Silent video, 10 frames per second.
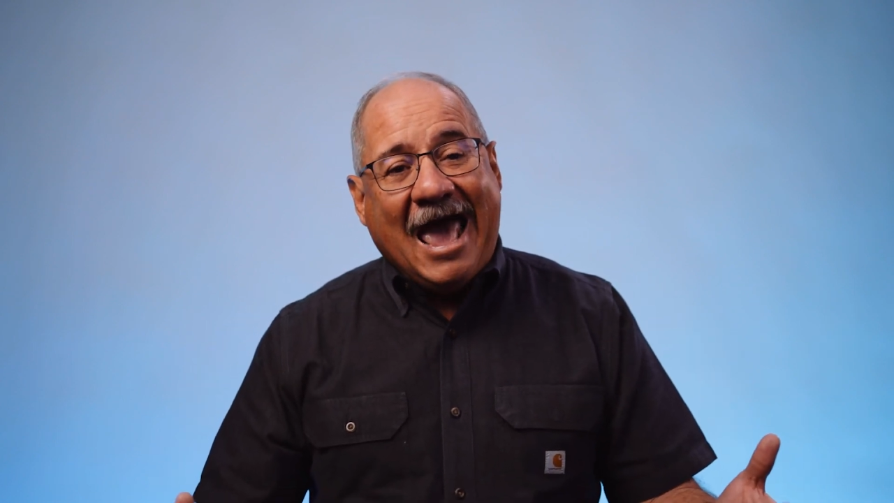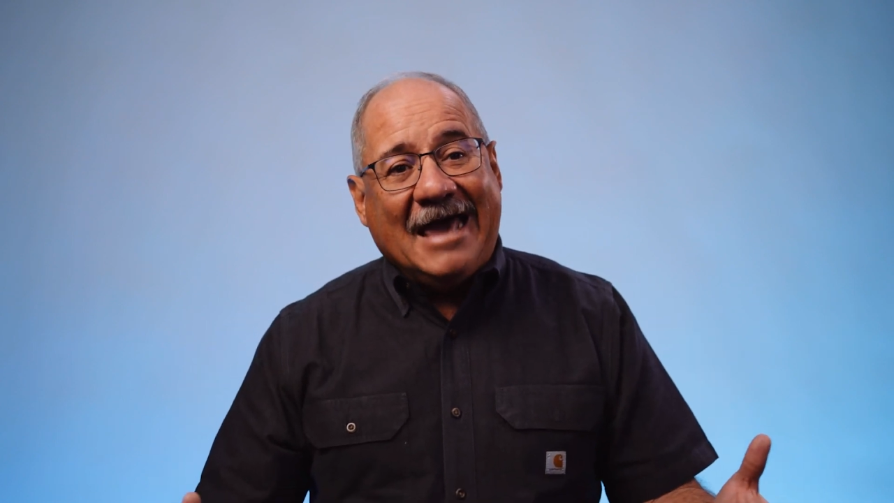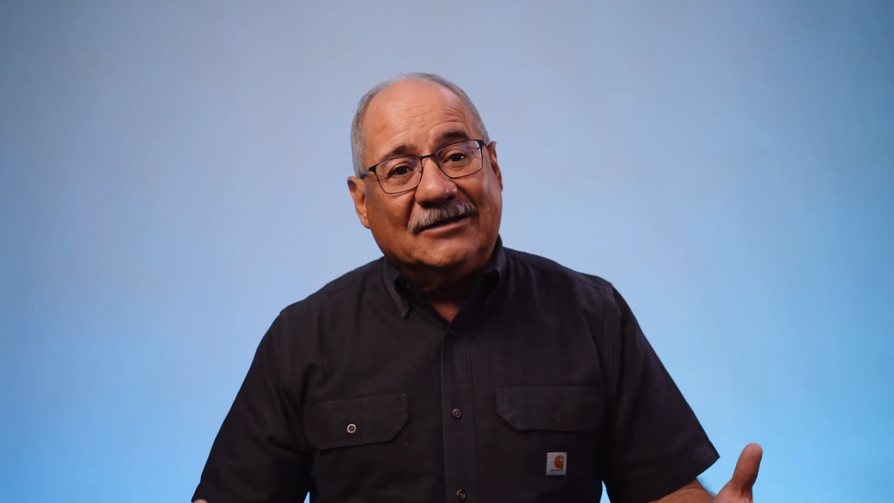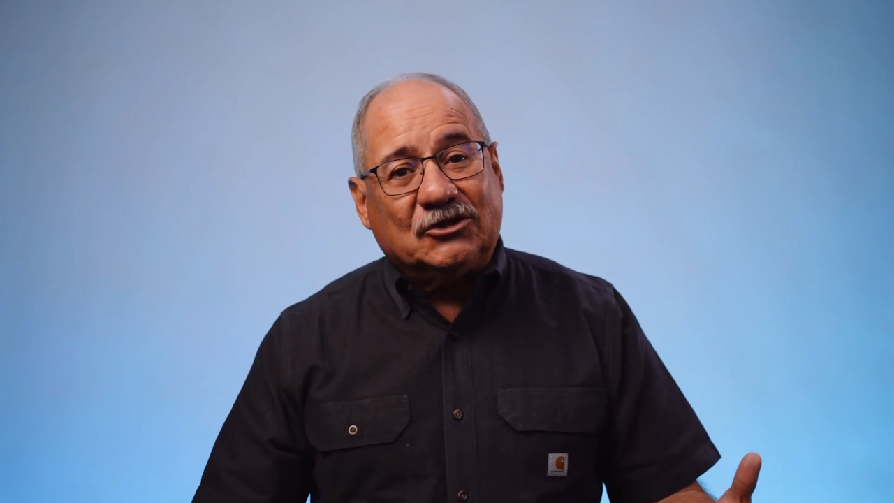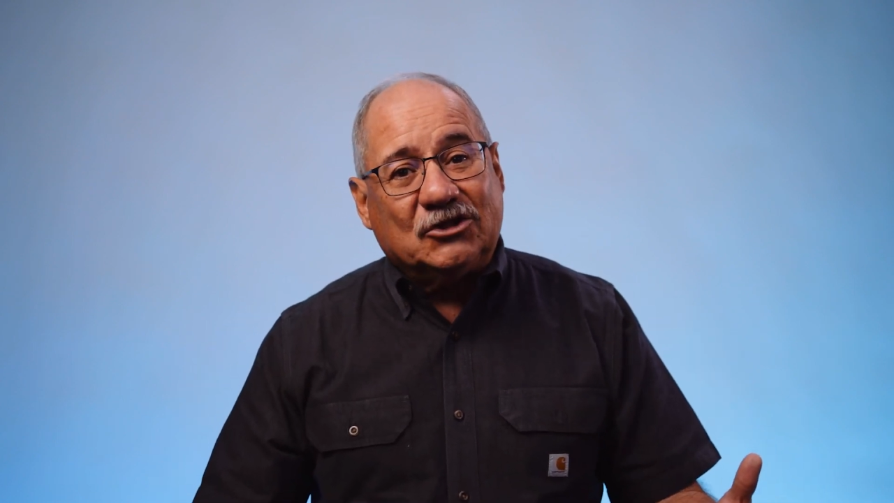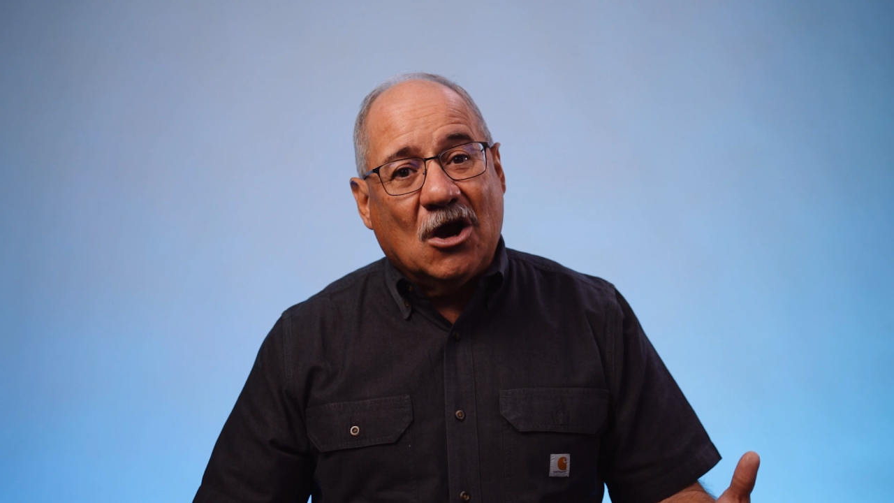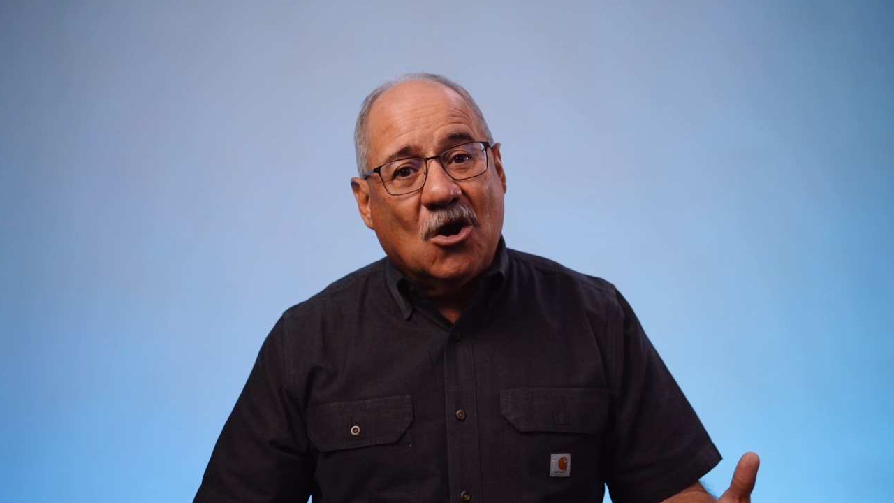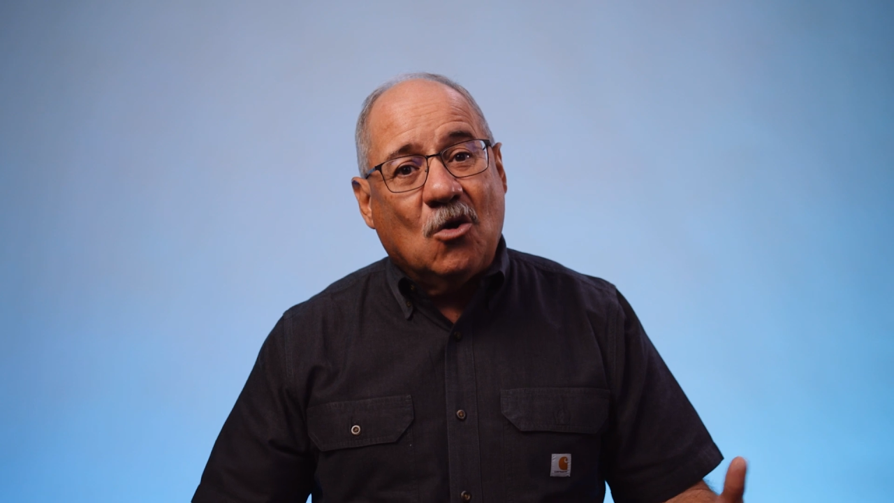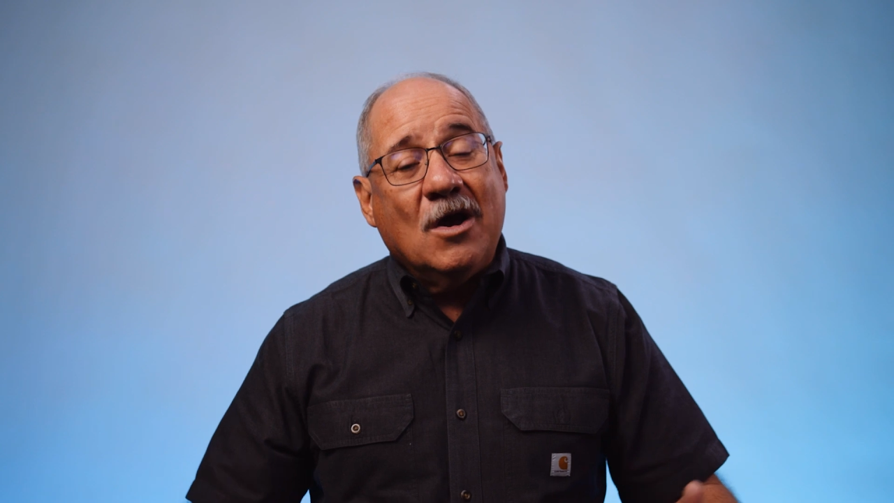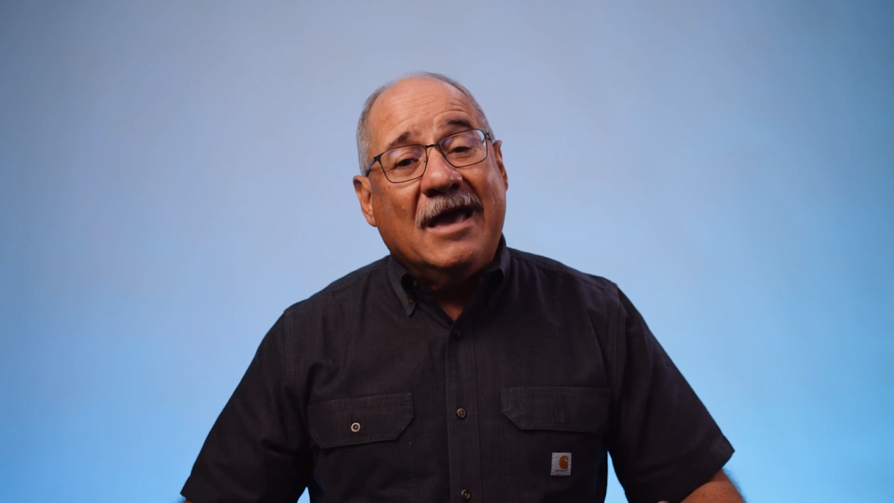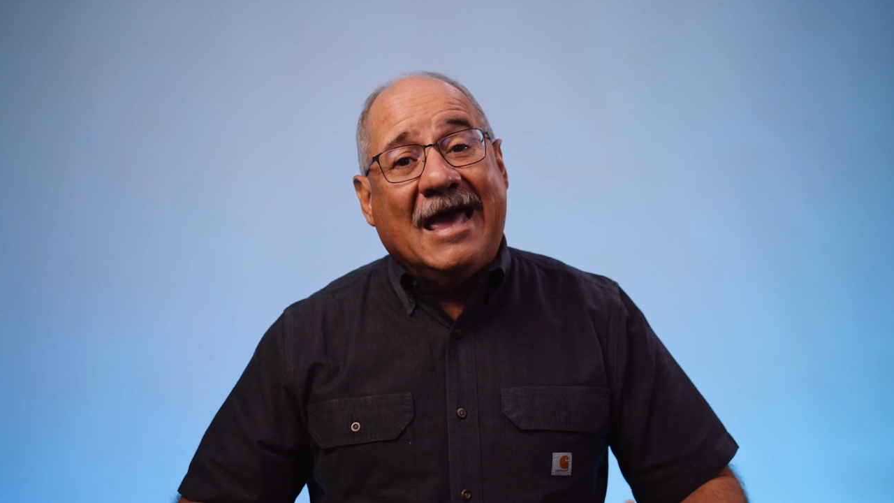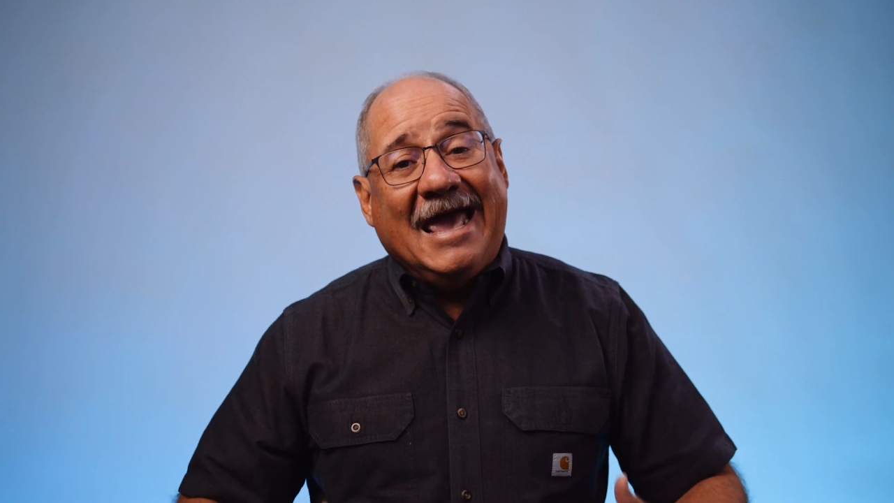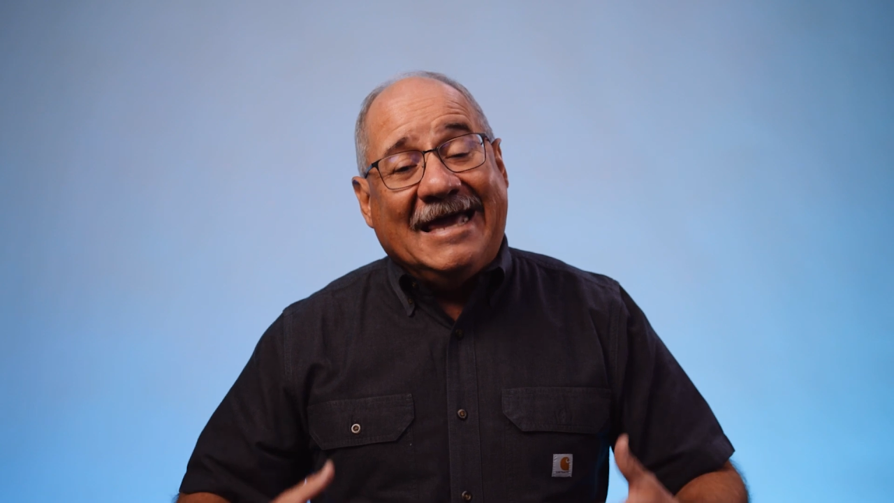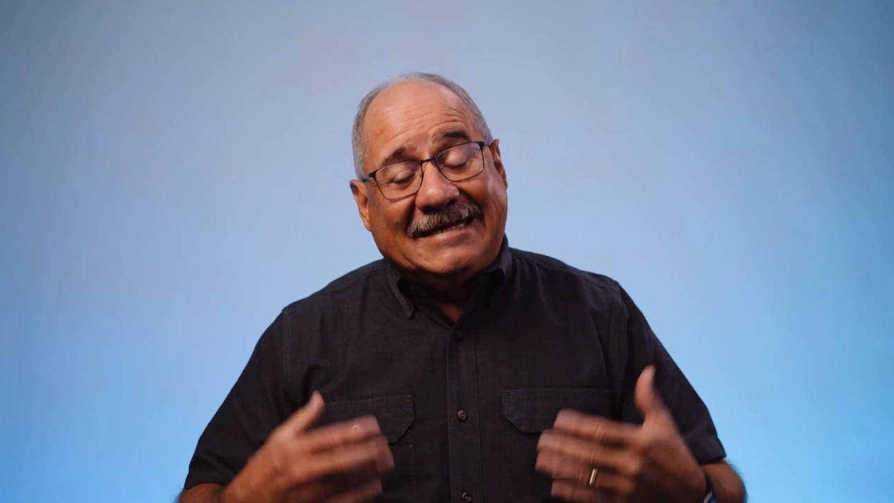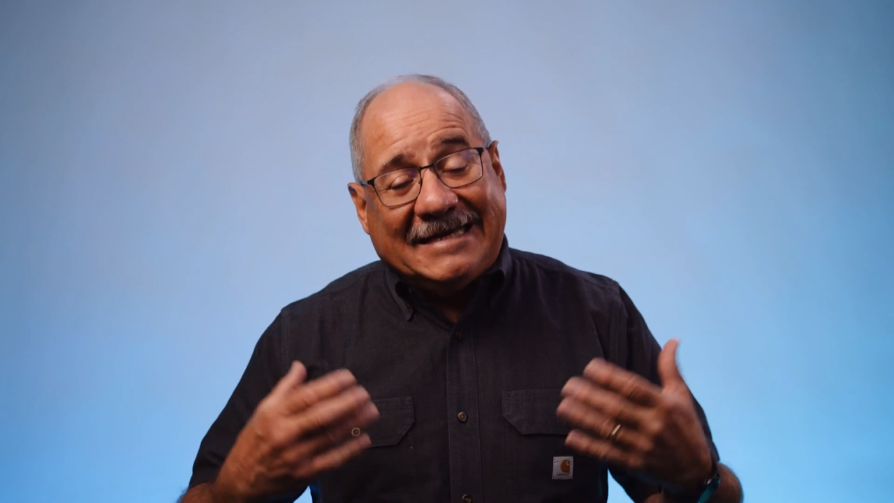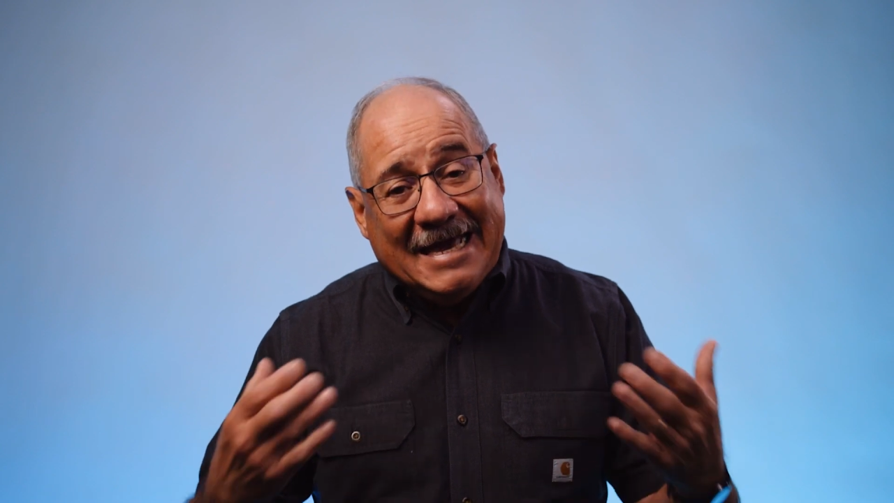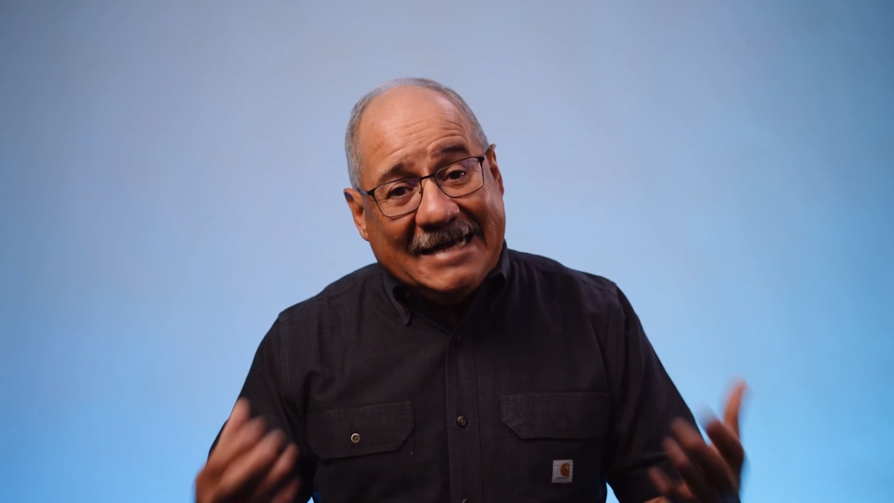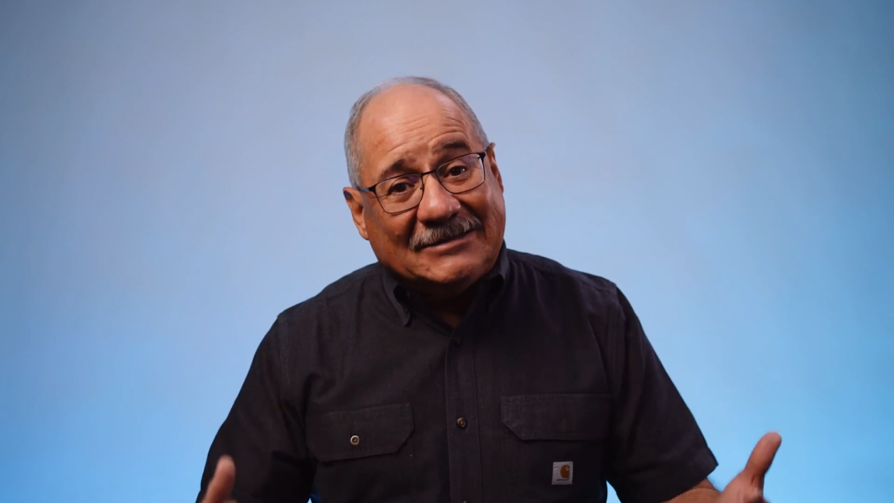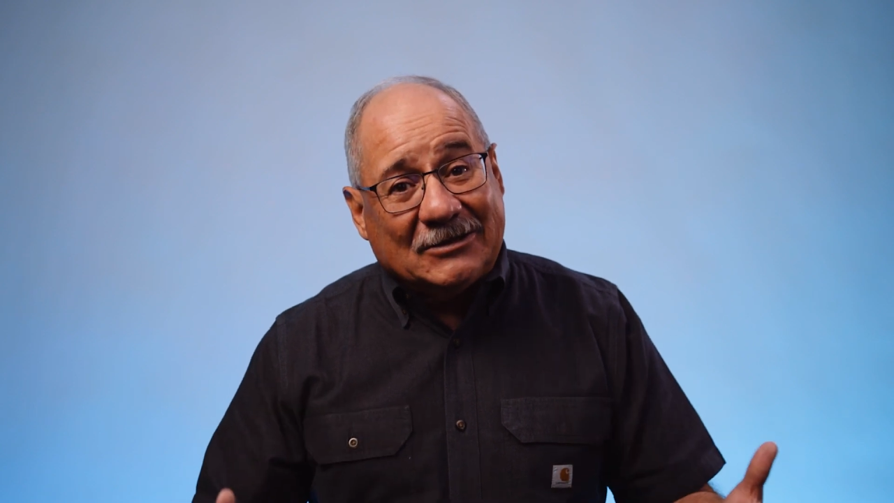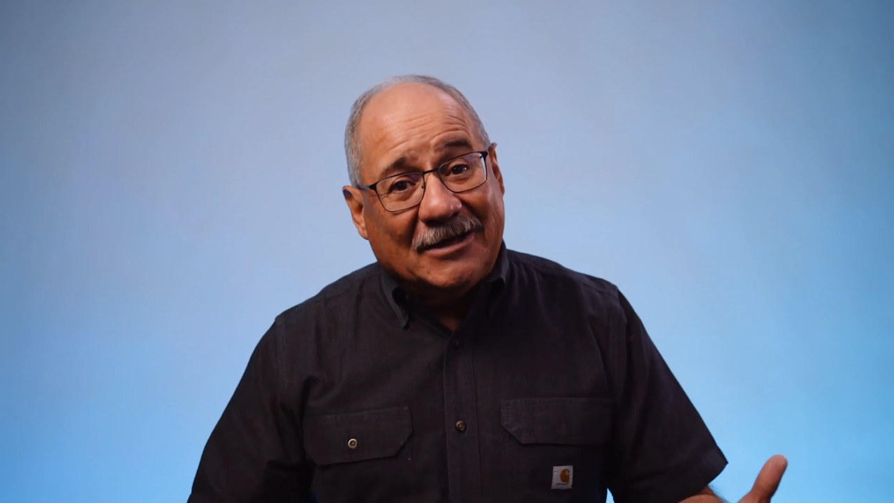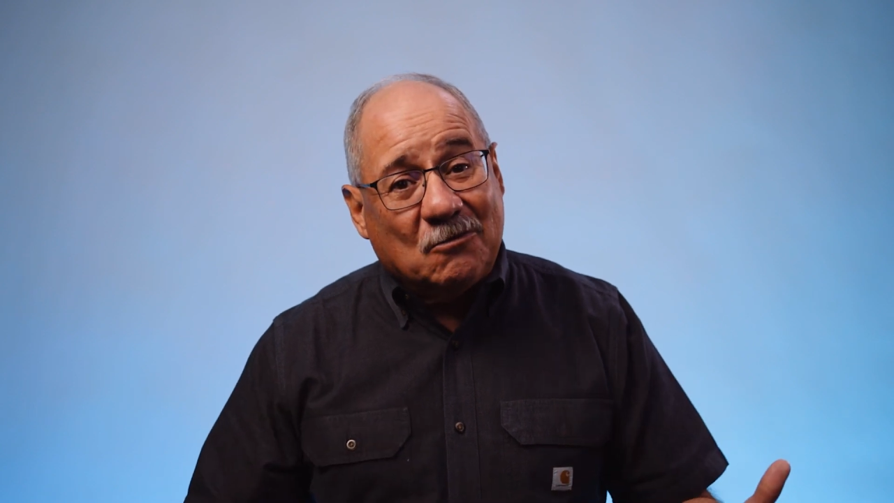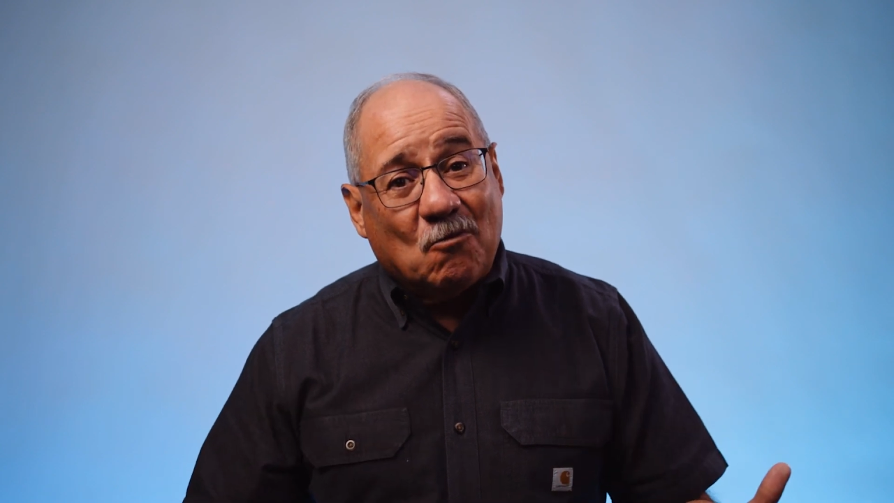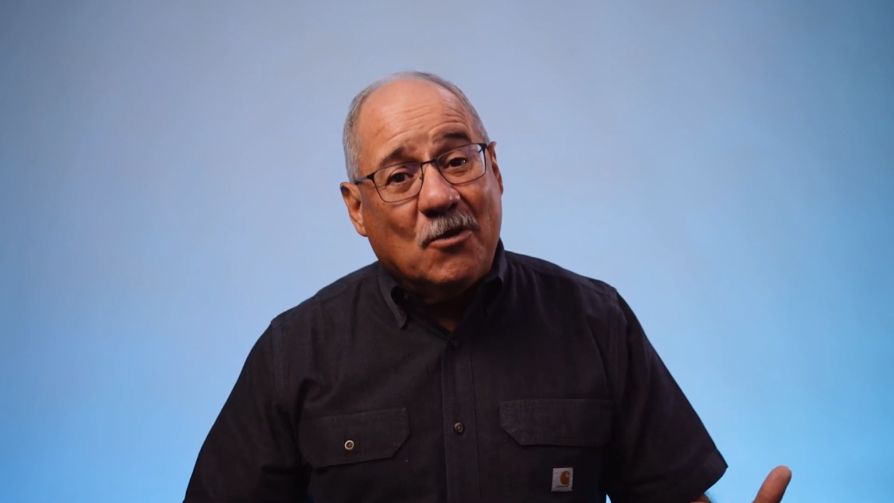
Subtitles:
And so at Kingsland,